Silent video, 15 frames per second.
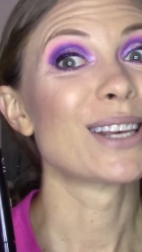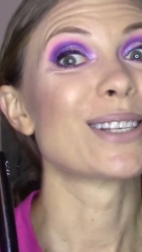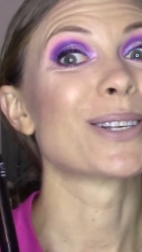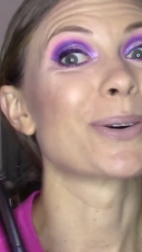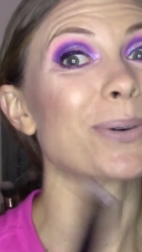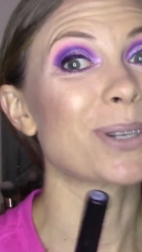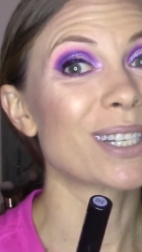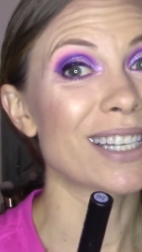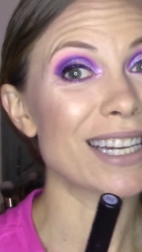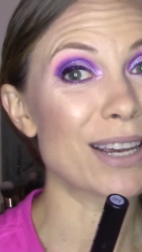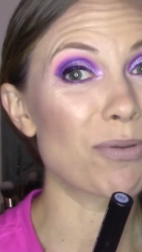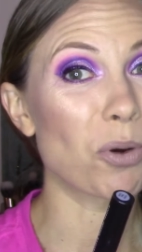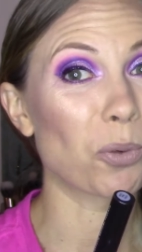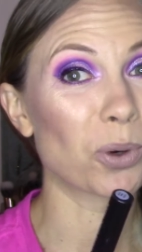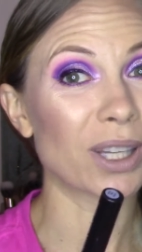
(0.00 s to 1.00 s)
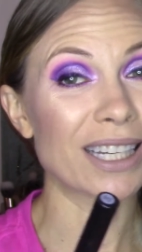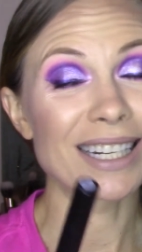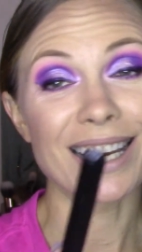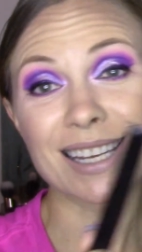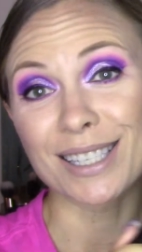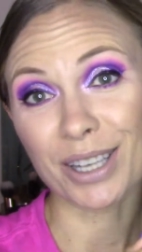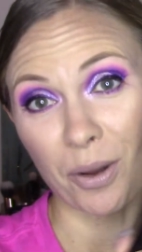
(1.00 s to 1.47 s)
So we'll see if it really
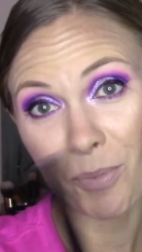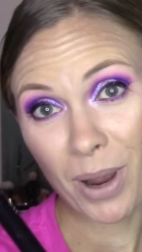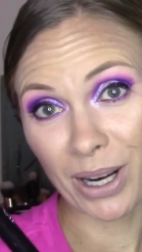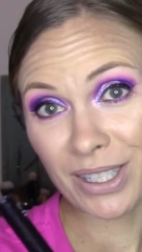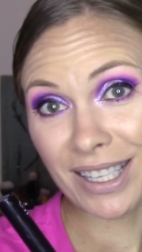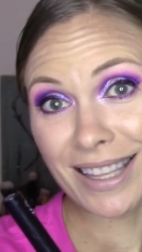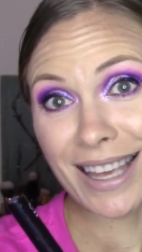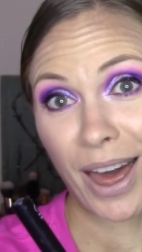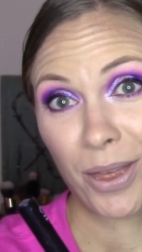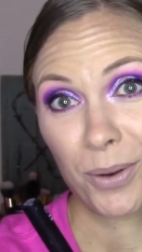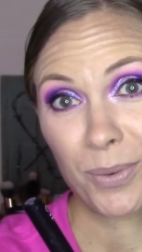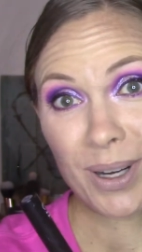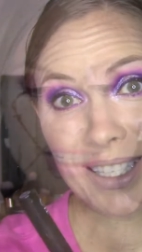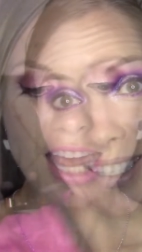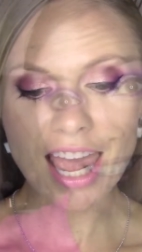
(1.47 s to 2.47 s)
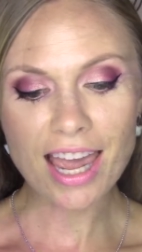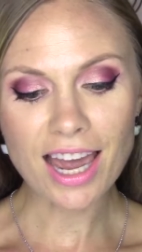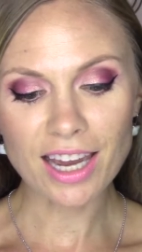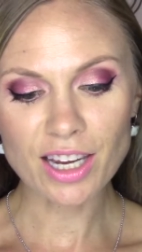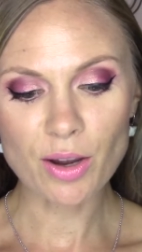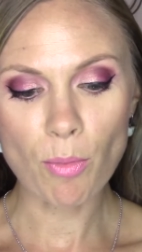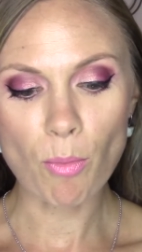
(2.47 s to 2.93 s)
does compared to the other one. Today
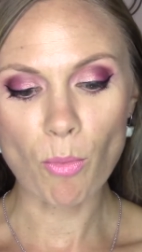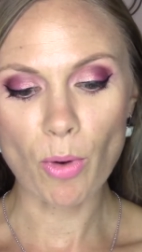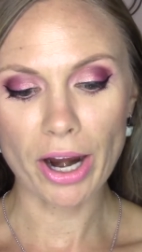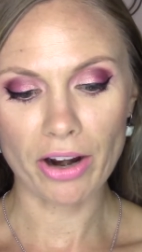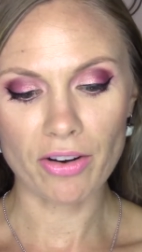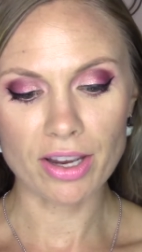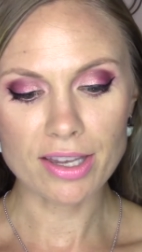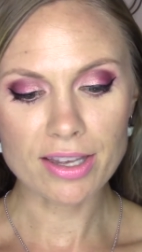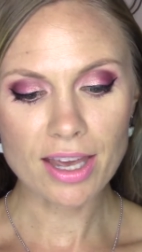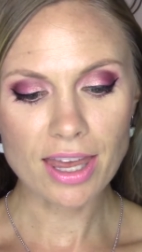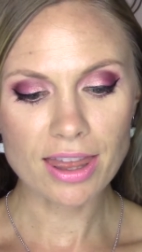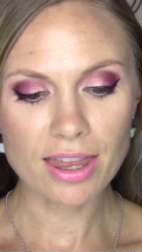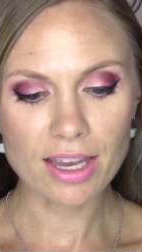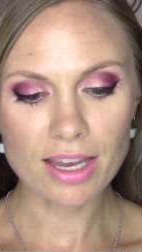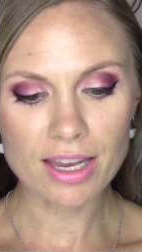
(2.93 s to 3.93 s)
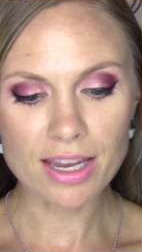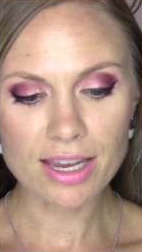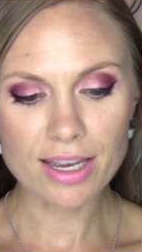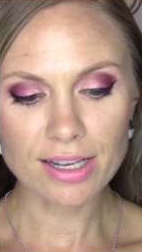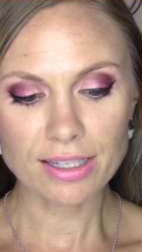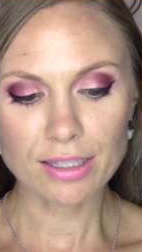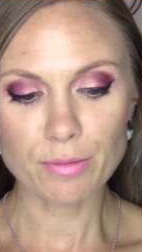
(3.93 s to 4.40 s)
I am wearing
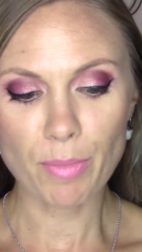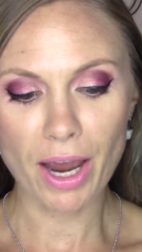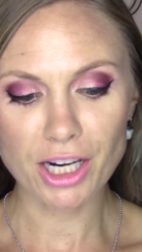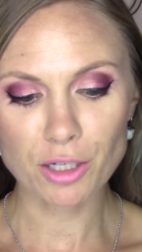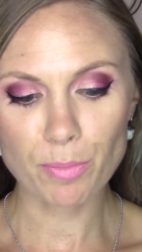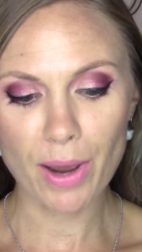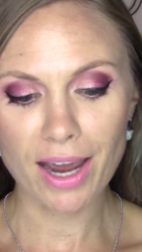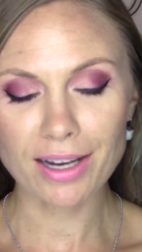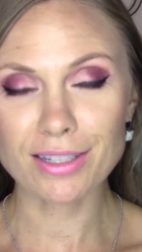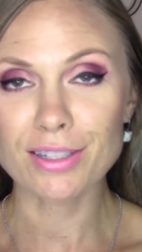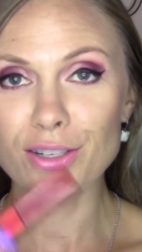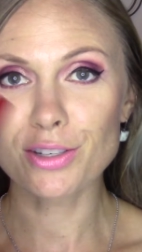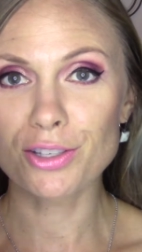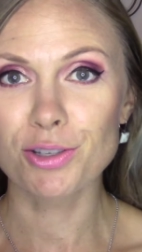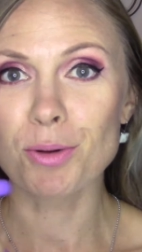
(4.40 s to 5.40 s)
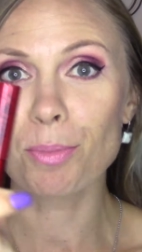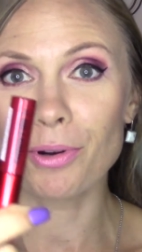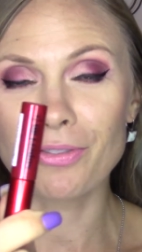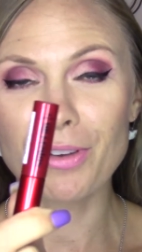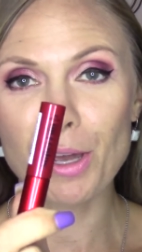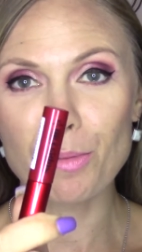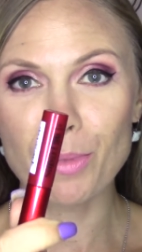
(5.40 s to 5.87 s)
the Smashbox
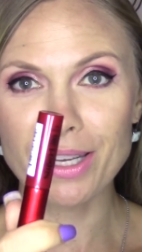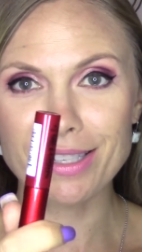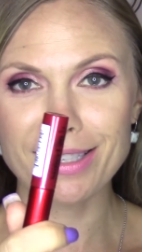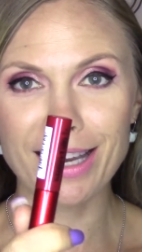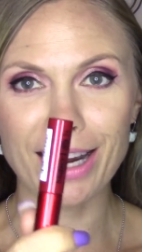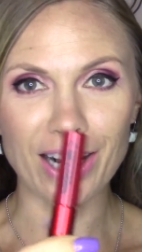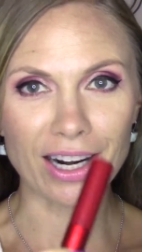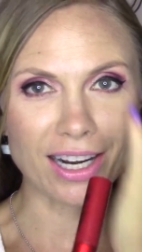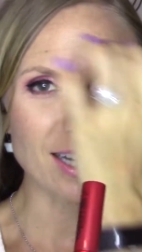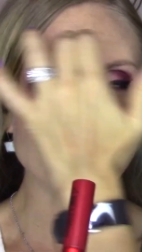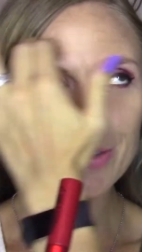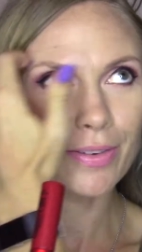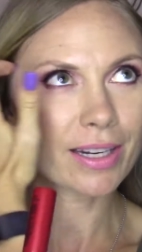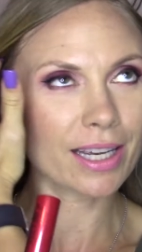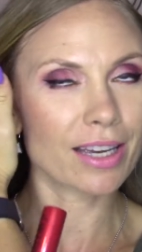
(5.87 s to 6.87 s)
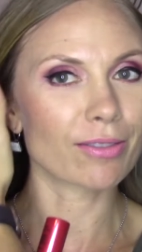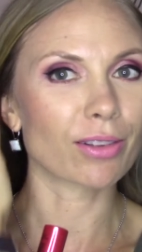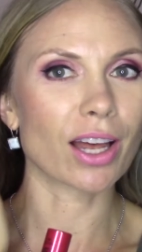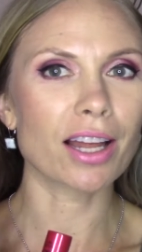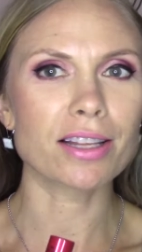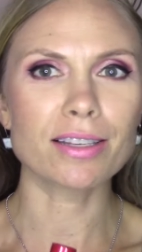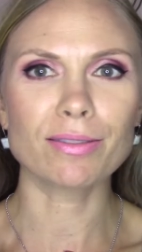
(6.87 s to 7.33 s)
Superfan Mascara. It's funny, I have
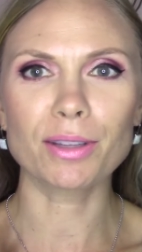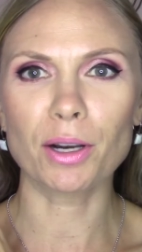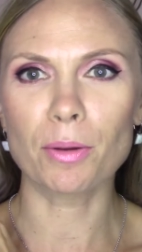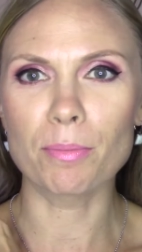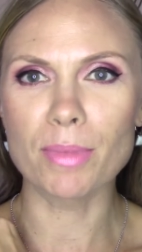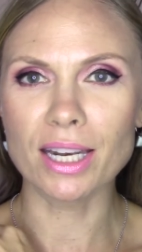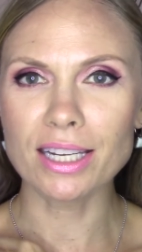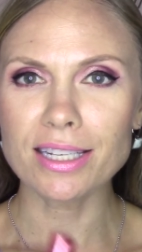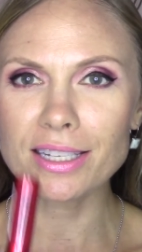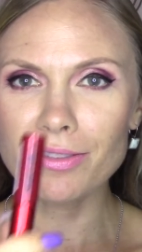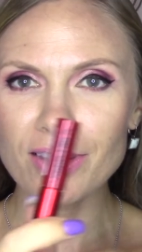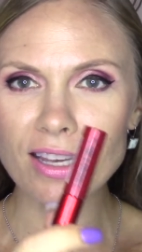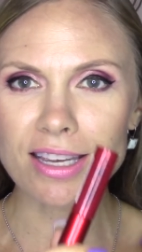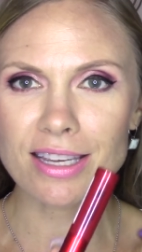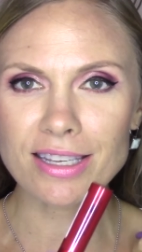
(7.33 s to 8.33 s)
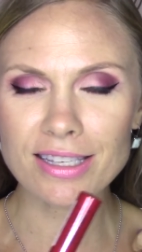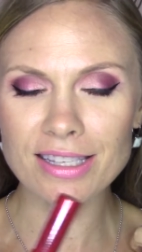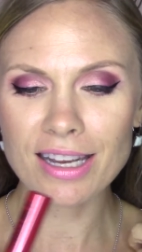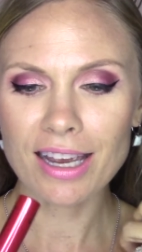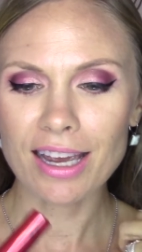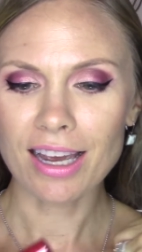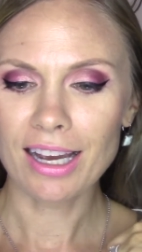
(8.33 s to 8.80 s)
lots of little minis of these.
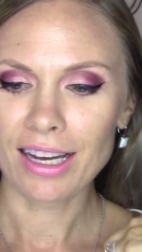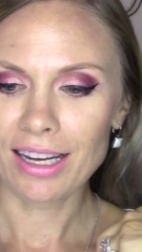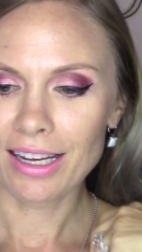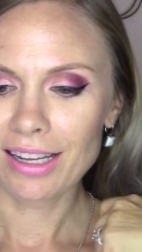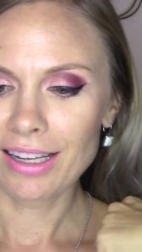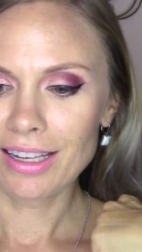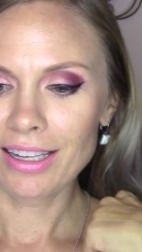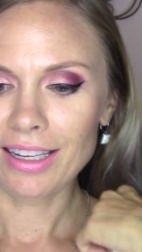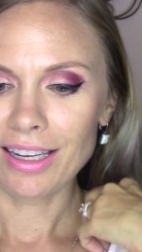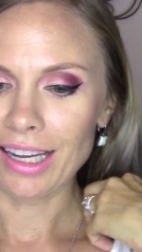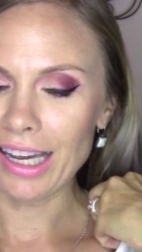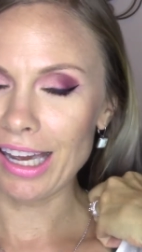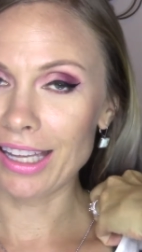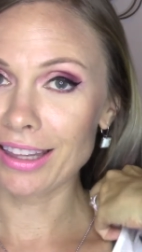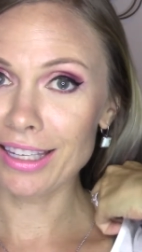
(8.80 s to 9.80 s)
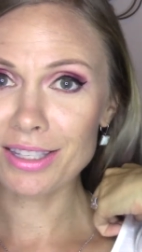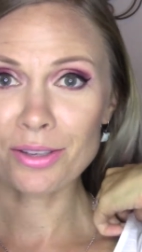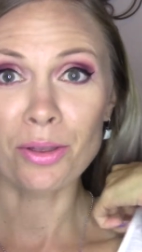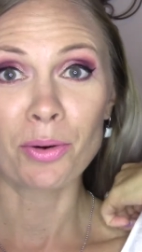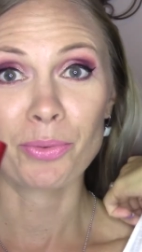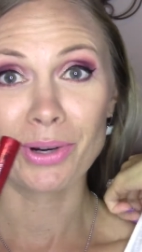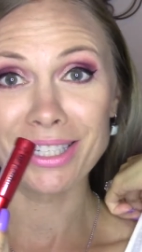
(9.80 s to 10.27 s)
And these
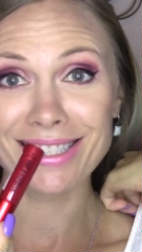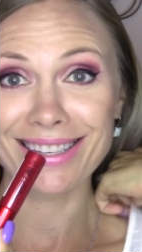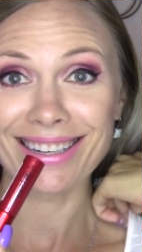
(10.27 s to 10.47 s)
are the ones